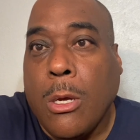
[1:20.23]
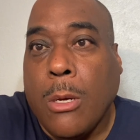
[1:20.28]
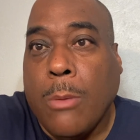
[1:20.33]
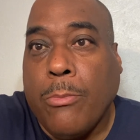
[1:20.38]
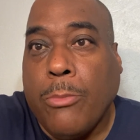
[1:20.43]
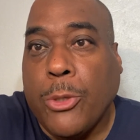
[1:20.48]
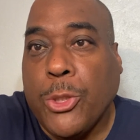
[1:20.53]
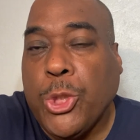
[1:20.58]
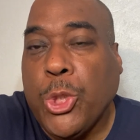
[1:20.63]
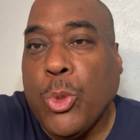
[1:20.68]

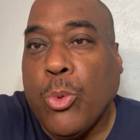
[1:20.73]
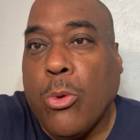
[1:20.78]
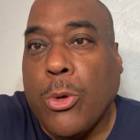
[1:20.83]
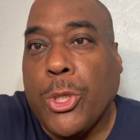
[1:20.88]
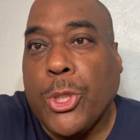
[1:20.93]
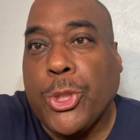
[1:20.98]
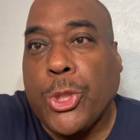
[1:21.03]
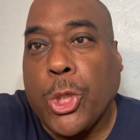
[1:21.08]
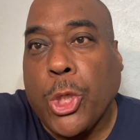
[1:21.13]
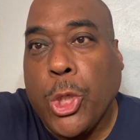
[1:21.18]
But you want
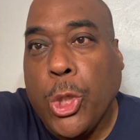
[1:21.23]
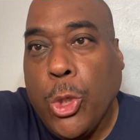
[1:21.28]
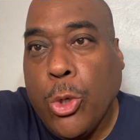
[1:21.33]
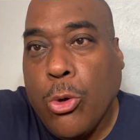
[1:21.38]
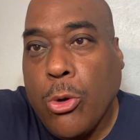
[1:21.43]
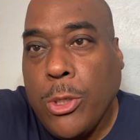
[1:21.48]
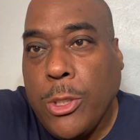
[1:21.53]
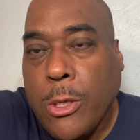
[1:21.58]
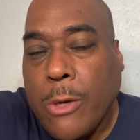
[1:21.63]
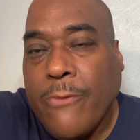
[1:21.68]
to
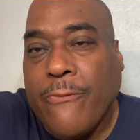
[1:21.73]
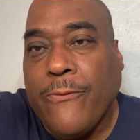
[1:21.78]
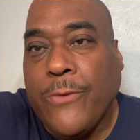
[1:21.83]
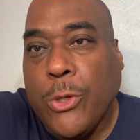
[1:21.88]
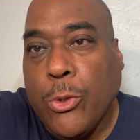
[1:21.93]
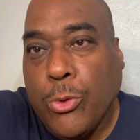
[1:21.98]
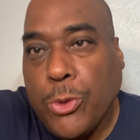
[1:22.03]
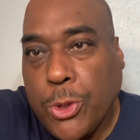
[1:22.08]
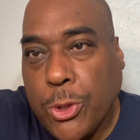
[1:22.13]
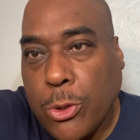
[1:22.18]
secure your
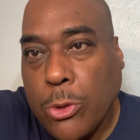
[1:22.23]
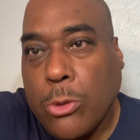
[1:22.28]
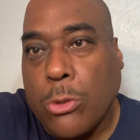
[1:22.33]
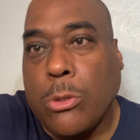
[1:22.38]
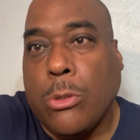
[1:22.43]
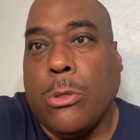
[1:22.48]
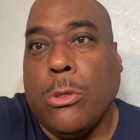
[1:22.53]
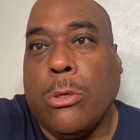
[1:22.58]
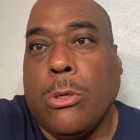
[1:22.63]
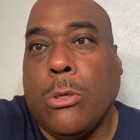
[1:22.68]
future.
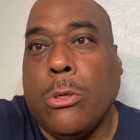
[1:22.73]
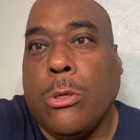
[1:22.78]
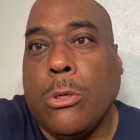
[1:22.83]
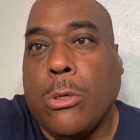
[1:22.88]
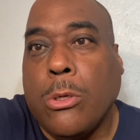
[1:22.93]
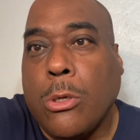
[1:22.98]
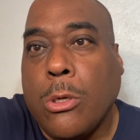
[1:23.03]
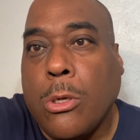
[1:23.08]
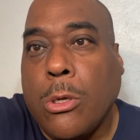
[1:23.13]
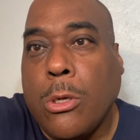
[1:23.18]

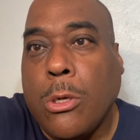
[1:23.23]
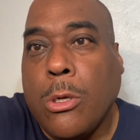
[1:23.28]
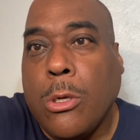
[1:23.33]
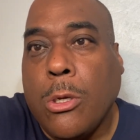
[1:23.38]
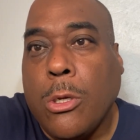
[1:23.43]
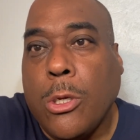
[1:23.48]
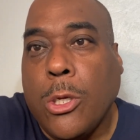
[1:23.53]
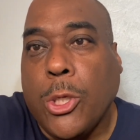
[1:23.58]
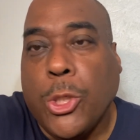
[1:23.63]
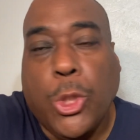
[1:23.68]

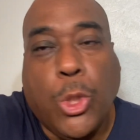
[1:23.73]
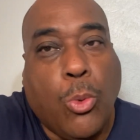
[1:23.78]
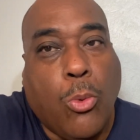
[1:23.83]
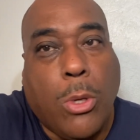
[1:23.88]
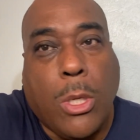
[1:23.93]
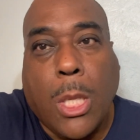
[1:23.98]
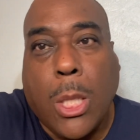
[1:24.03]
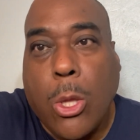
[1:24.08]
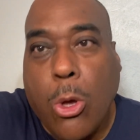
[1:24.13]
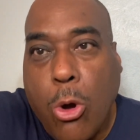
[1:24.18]
You
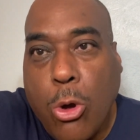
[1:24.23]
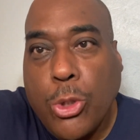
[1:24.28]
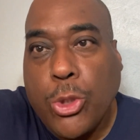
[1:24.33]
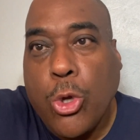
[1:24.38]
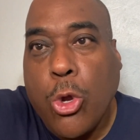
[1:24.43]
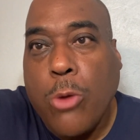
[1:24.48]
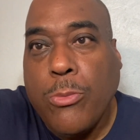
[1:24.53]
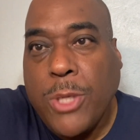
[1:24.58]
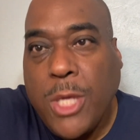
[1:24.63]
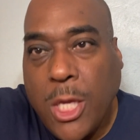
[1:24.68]
want a
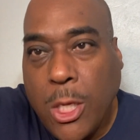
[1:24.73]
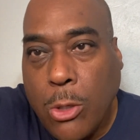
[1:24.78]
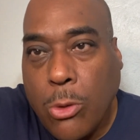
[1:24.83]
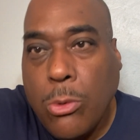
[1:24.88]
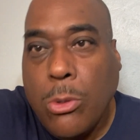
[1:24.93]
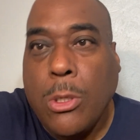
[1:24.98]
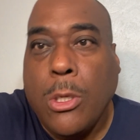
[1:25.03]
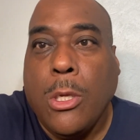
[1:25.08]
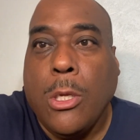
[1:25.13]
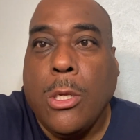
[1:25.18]
long-term deal.
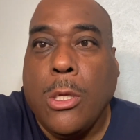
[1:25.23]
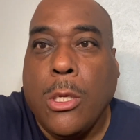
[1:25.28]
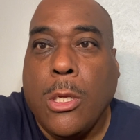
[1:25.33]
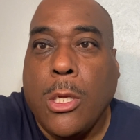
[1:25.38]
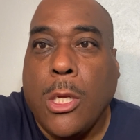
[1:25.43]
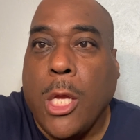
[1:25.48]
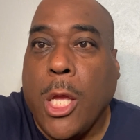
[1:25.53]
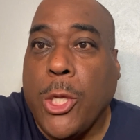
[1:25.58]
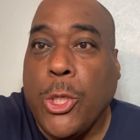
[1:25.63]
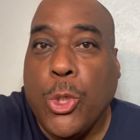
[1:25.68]

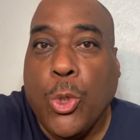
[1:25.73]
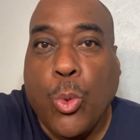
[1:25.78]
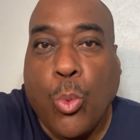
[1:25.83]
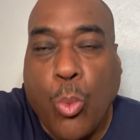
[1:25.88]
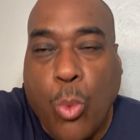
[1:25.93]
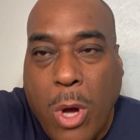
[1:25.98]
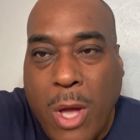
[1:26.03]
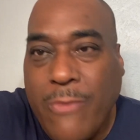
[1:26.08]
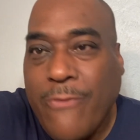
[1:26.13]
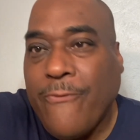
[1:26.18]
And you
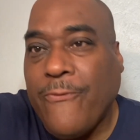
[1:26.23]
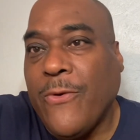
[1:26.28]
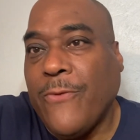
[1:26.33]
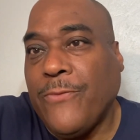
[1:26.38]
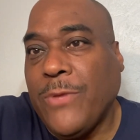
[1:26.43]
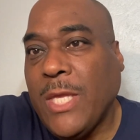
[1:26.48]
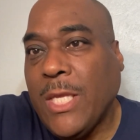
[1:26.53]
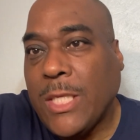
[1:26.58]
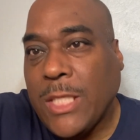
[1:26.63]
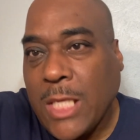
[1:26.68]
want
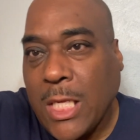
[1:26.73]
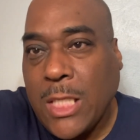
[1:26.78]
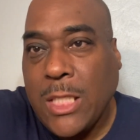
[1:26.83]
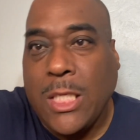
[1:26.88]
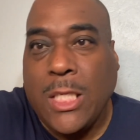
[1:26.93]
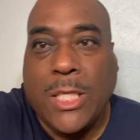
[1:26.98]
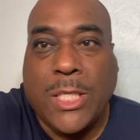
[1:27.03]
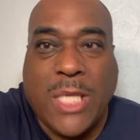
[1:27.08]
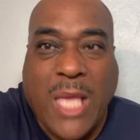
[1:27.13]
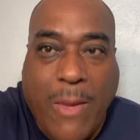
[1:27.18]
$50,
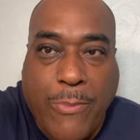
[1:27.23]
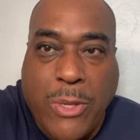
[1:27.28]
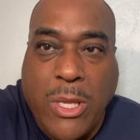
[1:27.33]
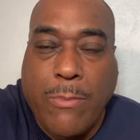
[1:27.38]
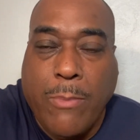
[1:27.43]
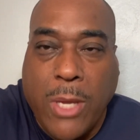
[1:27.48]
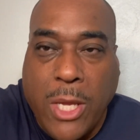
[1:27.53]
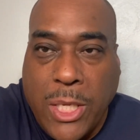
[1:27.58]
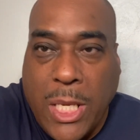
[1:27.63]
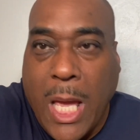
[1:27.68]
$60, $70
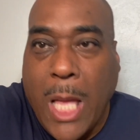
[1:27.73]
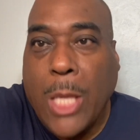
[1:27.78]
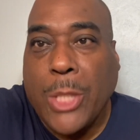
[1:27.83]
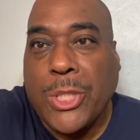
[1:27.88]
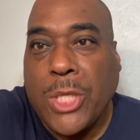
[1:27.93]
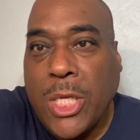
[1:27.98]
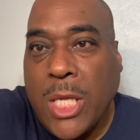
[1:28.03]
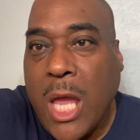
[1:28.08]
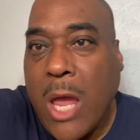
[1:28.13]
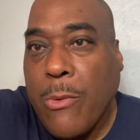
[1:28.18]
million
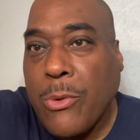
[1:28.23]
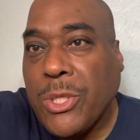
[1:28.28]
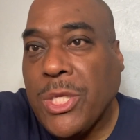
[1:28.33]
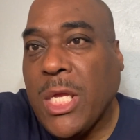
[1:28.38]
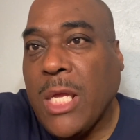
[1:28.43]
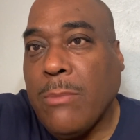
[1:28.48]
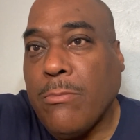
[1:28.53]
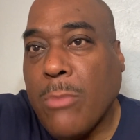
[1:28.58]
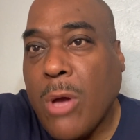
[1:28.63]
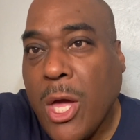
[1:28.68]
in
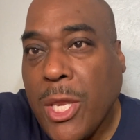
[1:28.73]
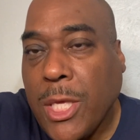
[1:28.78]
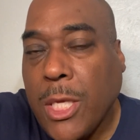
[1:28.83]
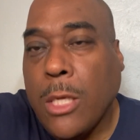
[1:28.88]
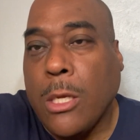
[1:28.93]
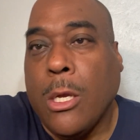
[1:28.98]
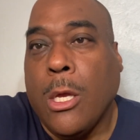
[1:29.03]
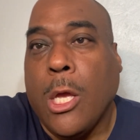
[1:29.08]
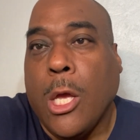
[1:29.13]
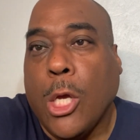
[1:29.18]
guaranteed money.
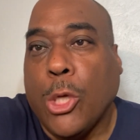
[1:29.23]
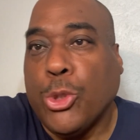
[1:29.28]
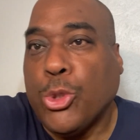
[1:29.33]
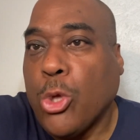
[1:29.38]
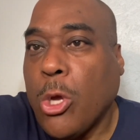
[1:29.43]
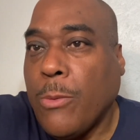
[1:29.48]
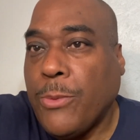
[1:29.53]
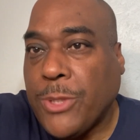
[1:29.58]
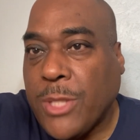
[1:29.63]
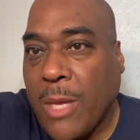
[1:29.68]

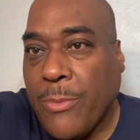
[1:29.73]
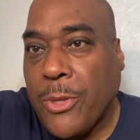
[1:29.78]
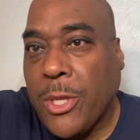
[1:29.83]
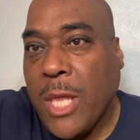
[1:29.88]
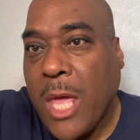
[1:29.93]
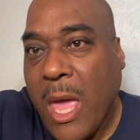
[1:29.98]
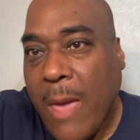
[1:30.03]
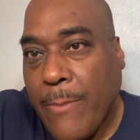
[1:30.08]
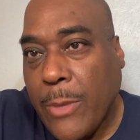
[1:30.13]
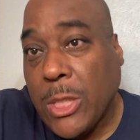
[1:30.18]
So if something
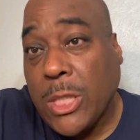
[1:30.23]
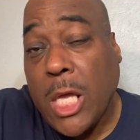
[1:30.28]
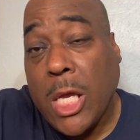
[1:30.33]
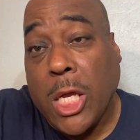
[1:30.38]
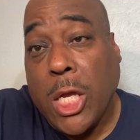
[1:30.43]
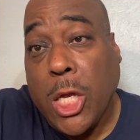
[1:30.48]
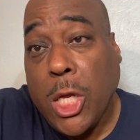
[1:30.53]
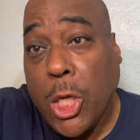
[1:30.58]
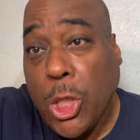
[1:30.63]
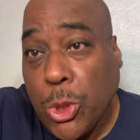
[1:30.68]
happens like
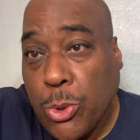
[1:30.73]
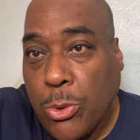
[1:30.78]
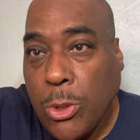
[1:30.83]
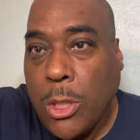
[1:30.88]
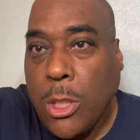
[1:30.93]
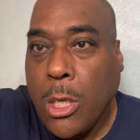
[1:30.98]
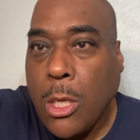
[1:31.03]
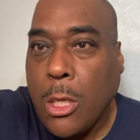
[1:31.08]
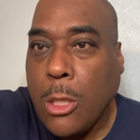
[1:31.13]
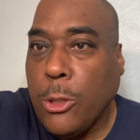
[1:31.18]
an
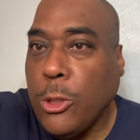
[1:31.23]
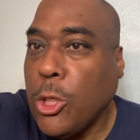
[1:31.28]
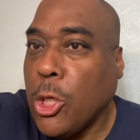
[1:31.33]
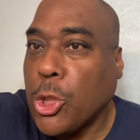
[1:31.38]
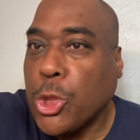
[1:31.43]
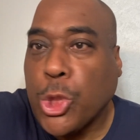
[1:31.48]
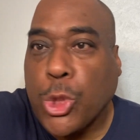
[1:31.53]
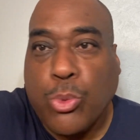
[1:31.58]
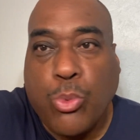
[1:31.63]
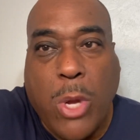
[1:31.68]
injury, you're
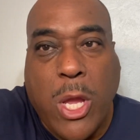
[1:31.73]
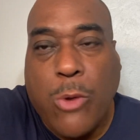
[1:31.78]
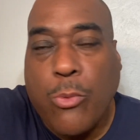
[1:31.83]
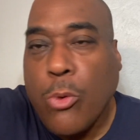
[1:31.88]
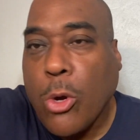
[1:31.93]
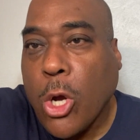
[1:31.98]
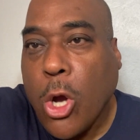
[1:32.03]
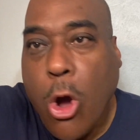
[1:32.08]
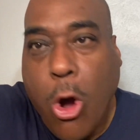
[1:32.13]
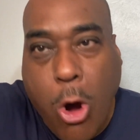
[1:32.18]
straight
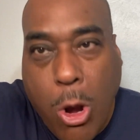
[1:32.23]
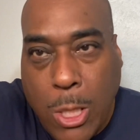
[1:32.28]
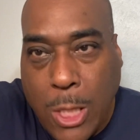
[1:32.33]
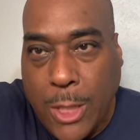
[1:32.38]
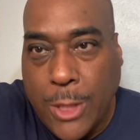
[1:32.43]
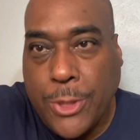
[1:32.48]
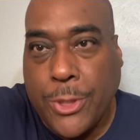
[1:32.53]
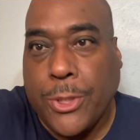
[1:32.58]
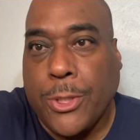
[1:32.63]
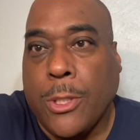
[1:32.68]

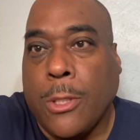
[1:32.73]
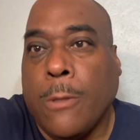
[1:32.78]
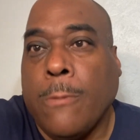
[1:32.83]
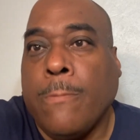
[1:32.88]
regardless.